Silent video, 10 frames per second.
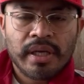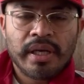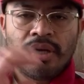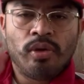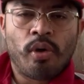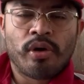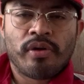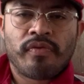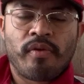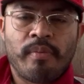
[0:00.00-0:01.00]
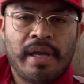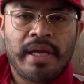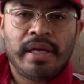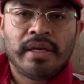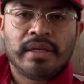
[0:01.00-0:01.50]
in order for
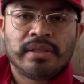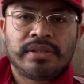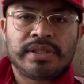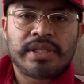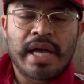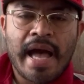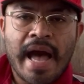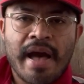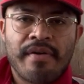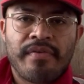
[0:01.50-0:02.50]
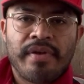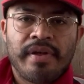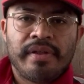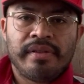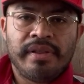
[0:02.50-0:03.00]
me to have
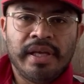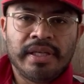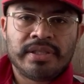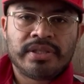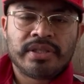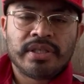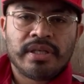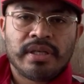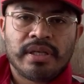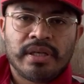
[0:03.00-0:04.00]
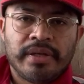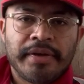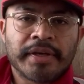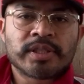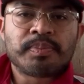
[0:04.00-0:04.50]
this
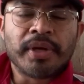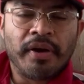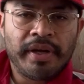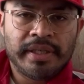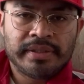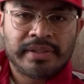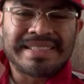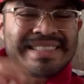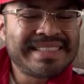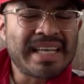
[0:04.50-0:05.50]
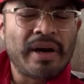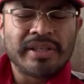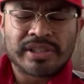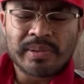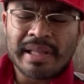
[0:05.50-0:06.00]
experience? And sit down
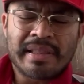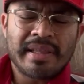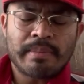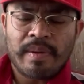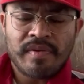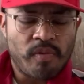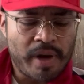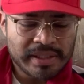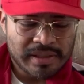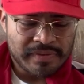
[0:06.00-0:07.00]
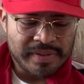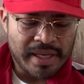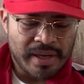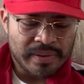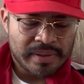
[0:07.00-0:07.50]
and just really think. Maybe you'll write stuff
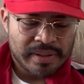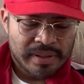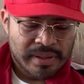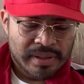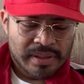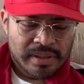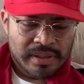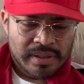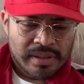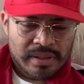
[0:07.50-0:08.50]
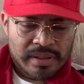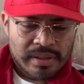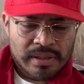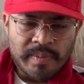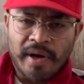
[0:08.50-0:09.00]
down.
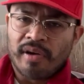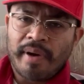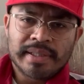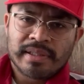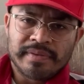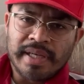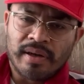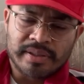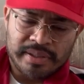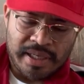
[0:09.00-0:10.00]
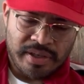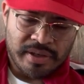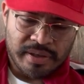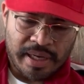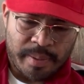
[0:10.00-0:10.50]
It's better to write stuff down because then you
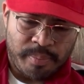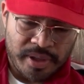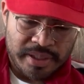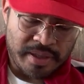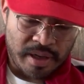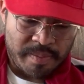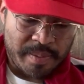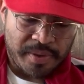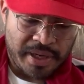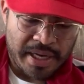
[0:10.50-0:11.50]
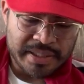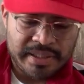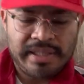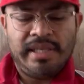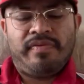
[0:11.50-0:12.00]
could like put it down on paper and kind of
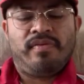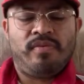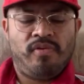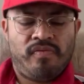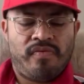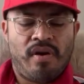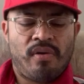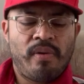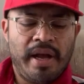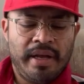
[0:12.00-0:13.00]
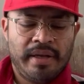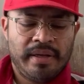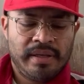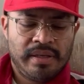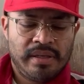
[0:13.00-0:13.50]
see it from far away
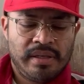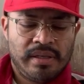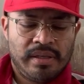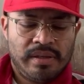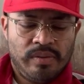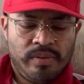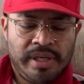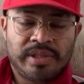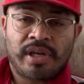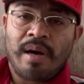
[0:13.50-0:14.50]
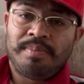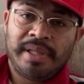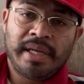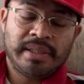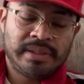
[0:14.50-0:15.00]
when it's
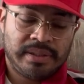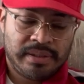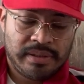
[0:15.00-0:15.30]
complex.